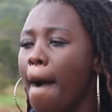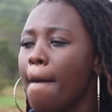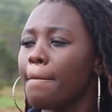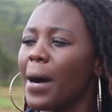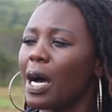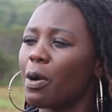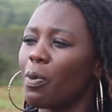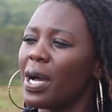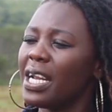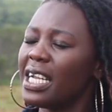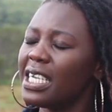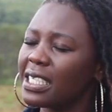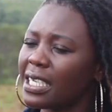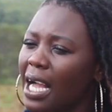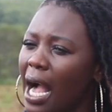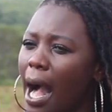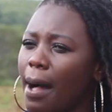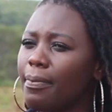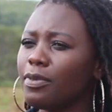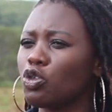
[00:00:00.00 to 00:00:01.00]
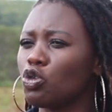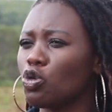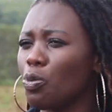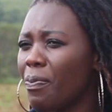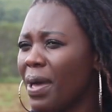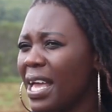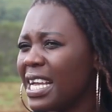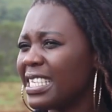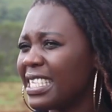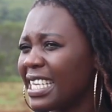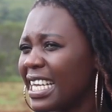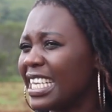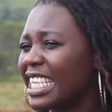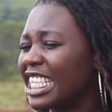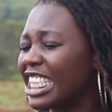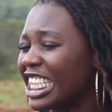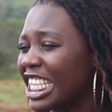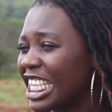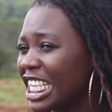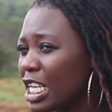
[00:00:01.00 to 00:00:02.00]
but when it comes to
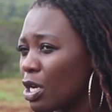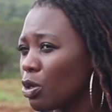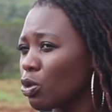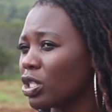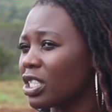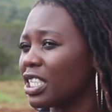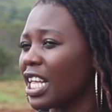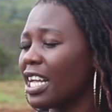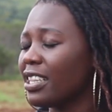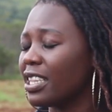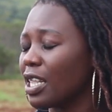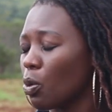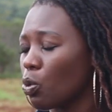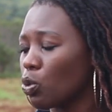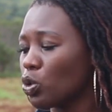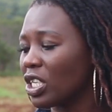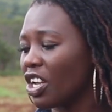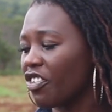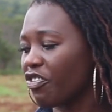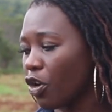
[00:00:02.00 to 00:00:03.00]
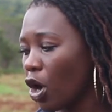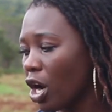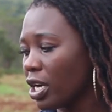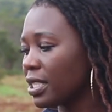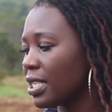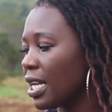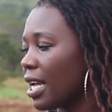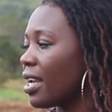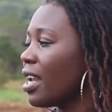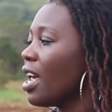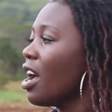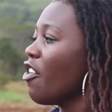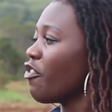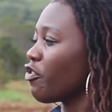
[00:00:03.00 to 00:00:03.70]
maintaining the yield that they would have gotten